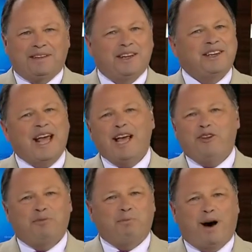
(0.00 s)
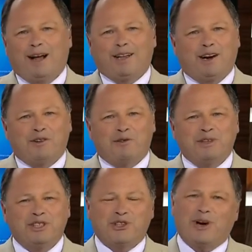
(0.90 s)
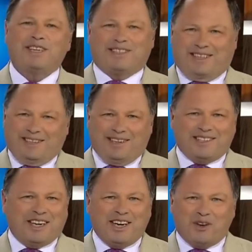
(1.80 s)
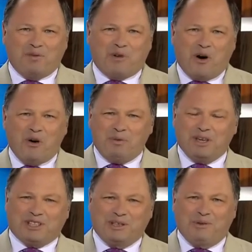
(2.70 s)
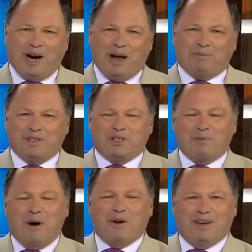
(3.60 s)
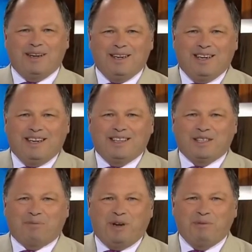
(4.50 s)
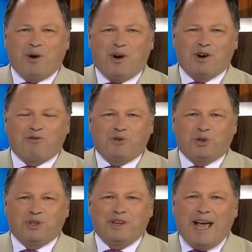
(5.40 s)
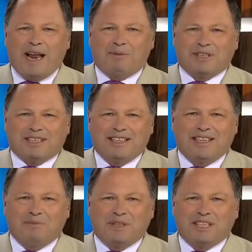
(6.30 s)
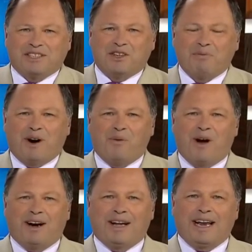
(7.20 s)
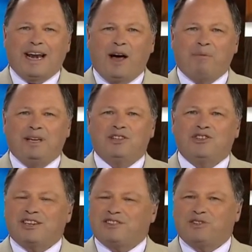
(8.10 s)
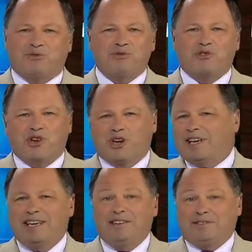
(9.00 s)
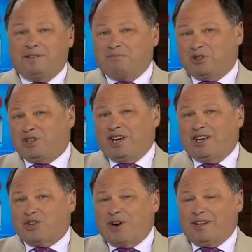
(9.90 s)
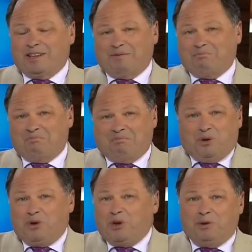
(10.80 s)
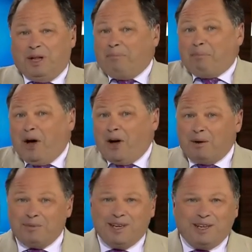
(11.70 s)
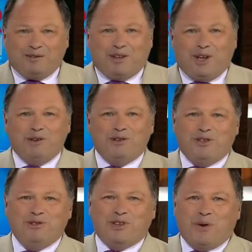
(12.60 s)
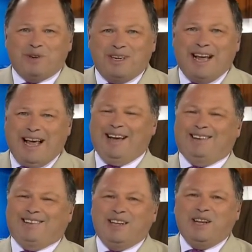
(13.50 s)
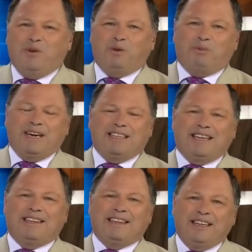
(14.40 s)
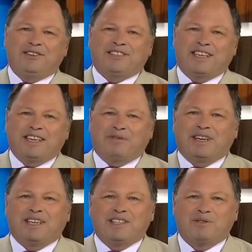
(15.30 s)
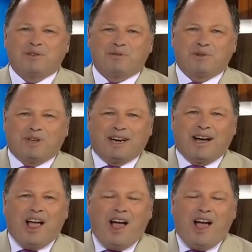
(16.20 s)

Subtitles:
a day of pot lover rejoicing as another prohibition went up in smoke. The Supreme Court ruled unanimously that medicinal marijuana can now be ingested through cookies and massage oil and, who knew, lip balm for those who don't inhale. We'll break down the legal significance of the ruling.